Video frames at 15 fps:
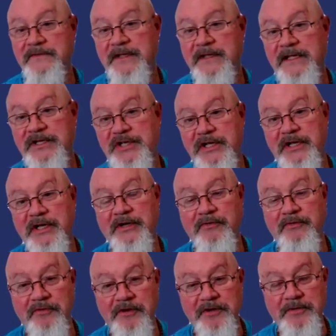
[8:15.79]
teaching a
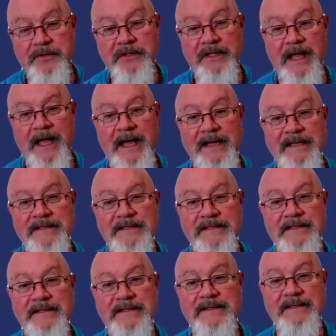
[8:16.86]
group class,